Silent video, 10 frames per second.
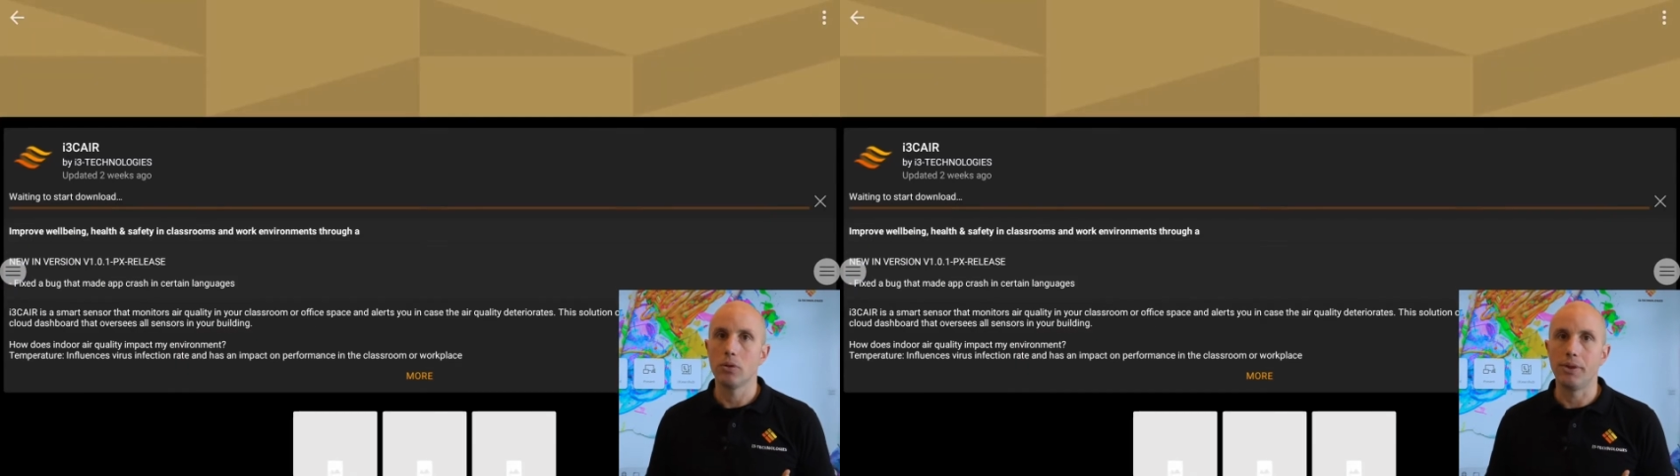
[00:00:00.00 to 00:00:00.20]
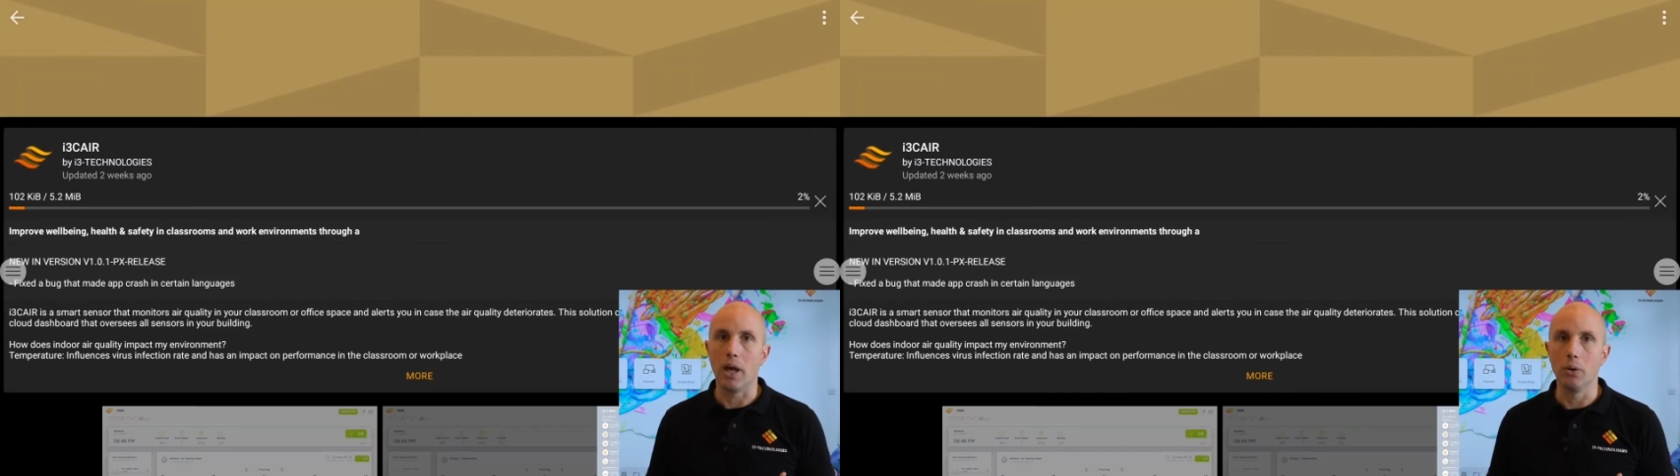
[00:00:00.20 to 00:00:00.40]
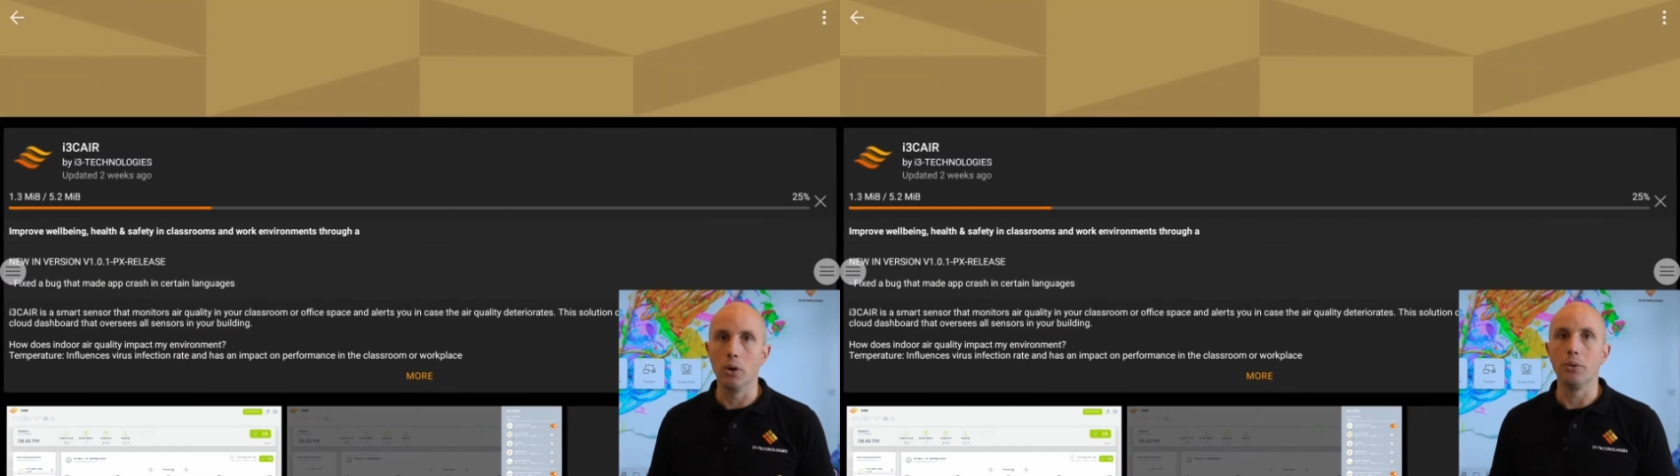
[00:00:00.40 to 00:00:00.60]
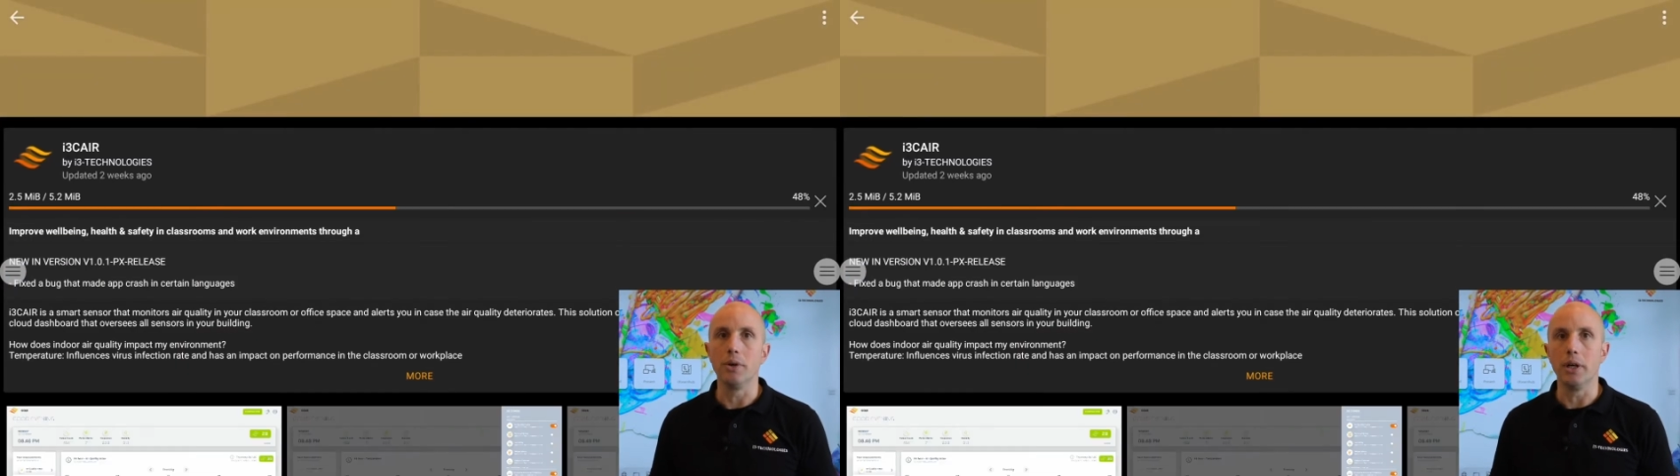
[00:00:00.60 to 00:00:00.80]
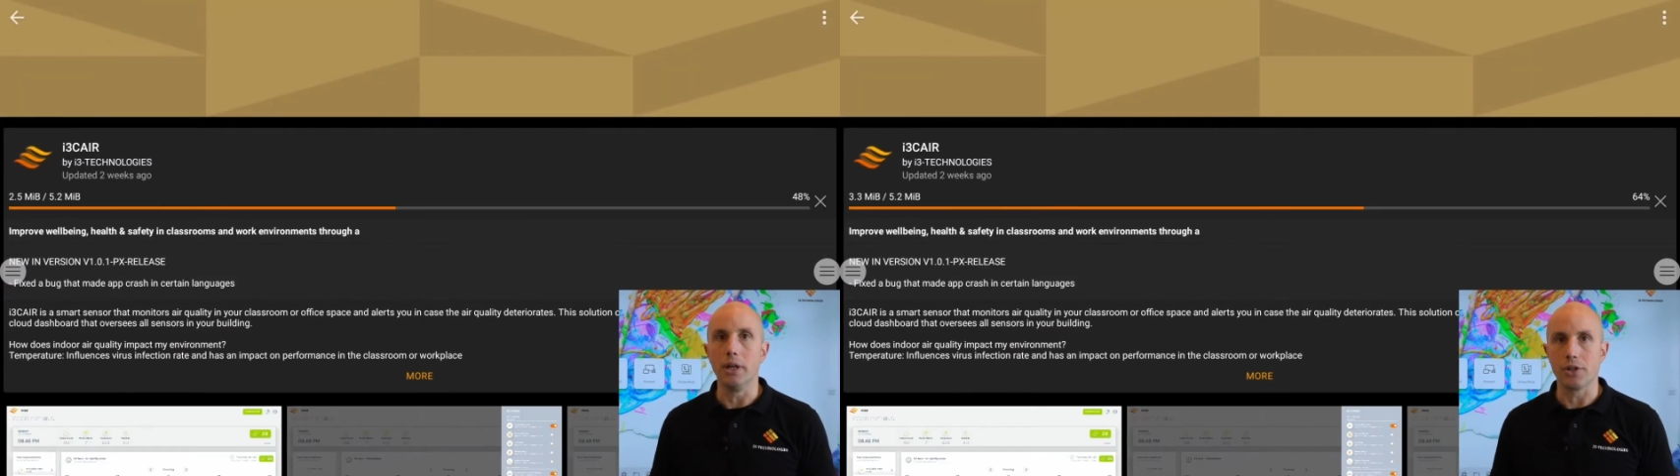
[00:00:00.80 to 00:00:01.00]
download
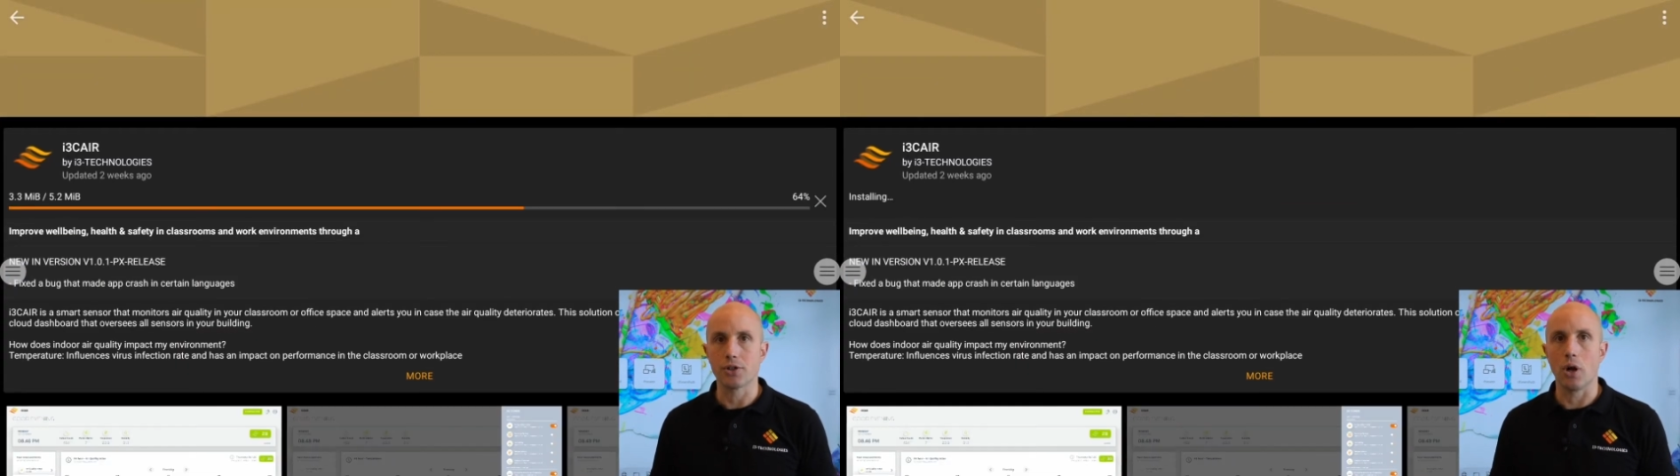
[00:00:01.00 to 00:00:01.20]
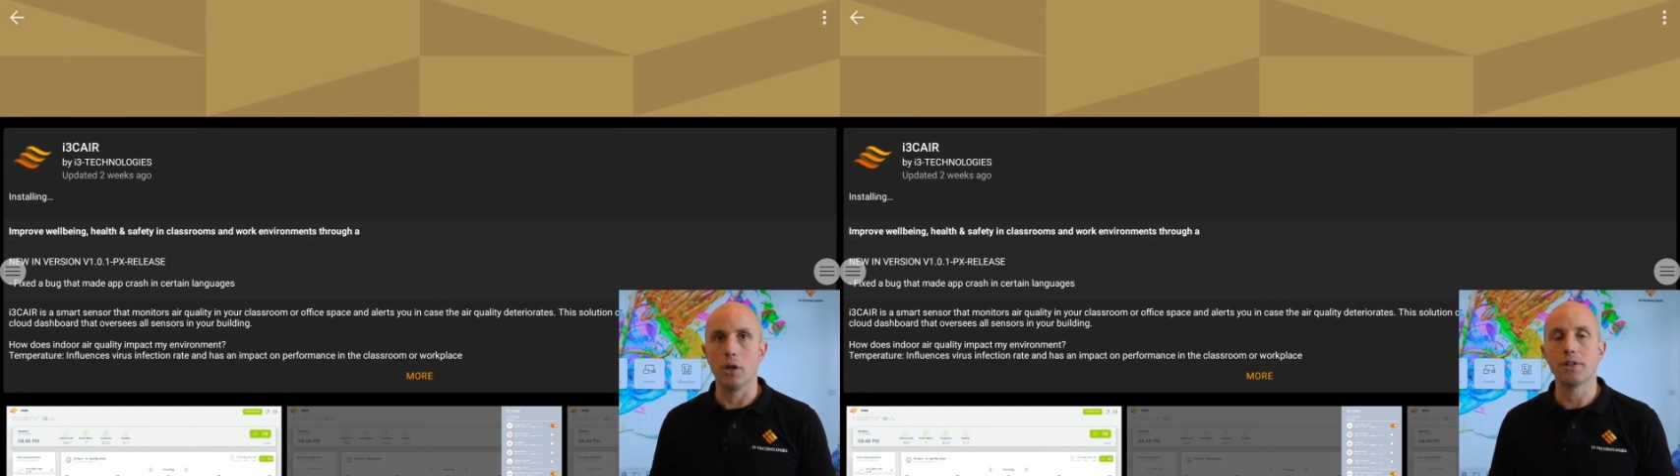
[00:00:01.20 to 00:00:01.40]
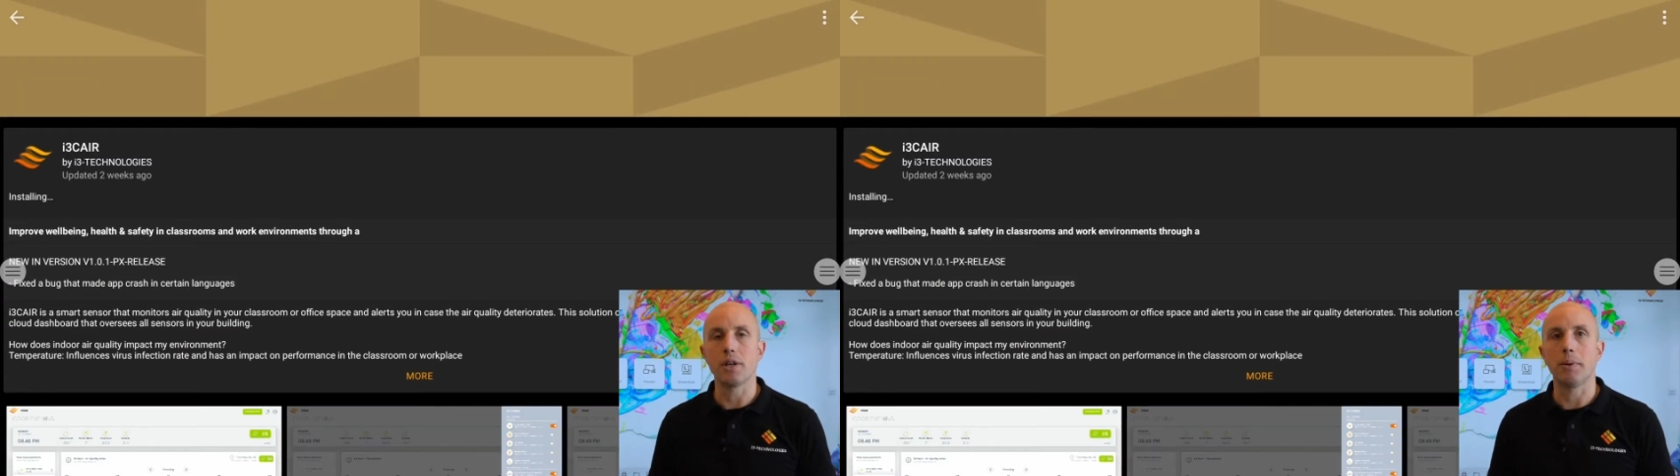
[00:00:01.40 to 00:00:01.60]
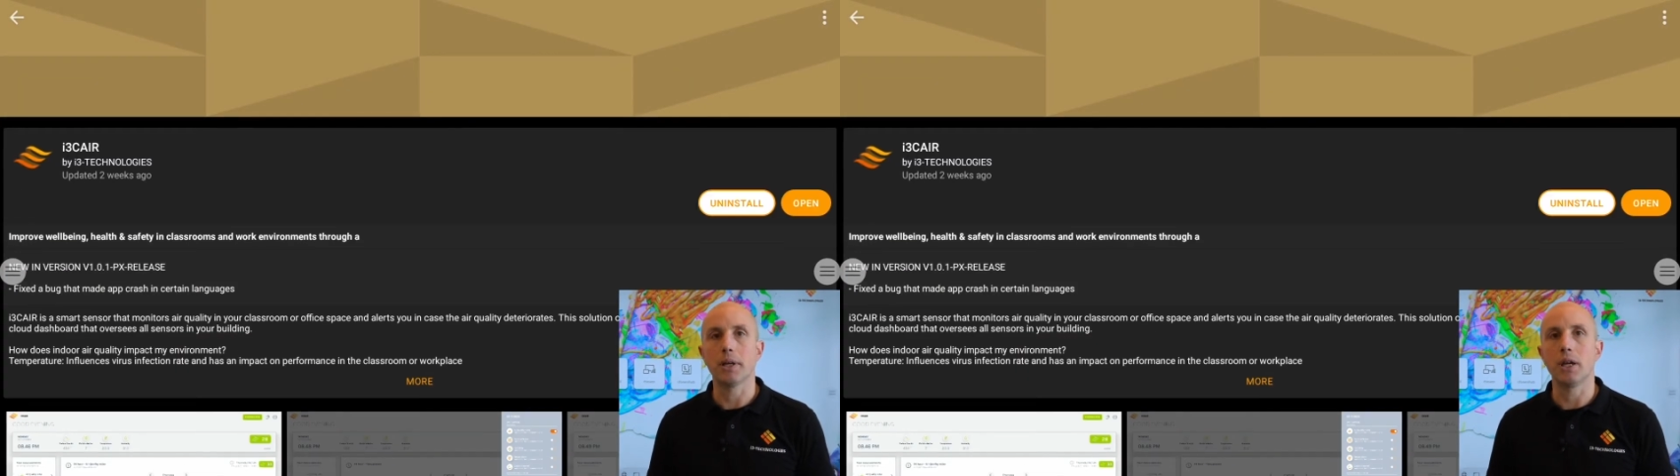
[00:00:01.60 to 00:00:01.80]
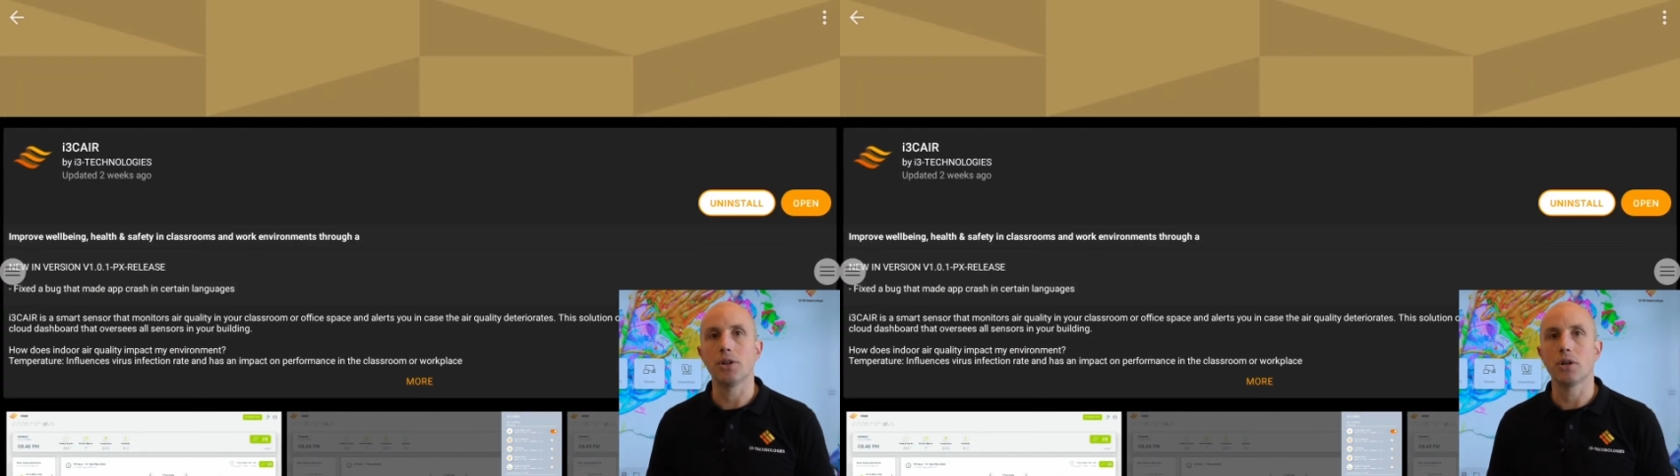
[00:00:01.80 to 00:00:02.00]
and install this
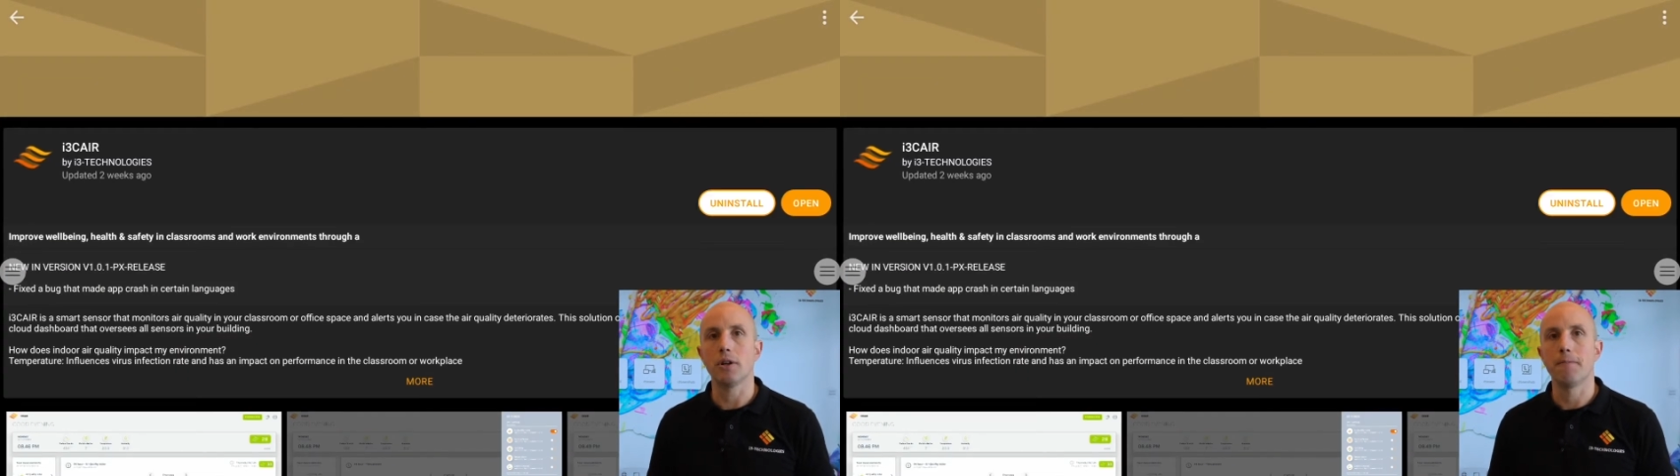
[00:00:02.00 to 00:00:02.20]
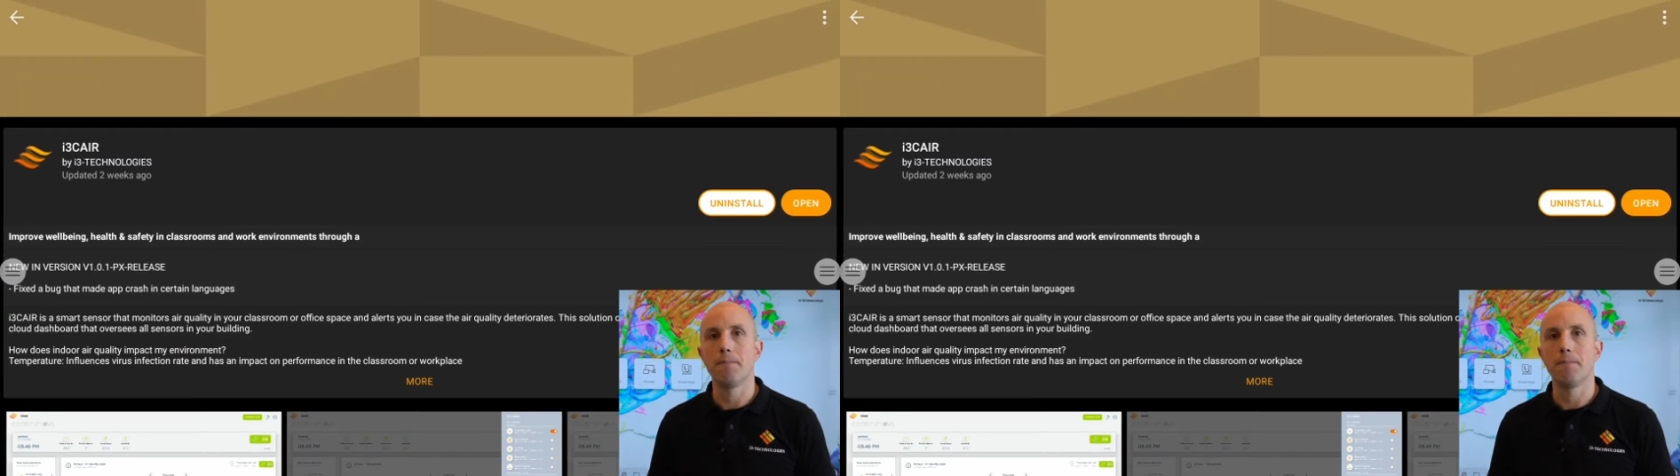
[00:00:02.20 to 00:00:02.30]
application,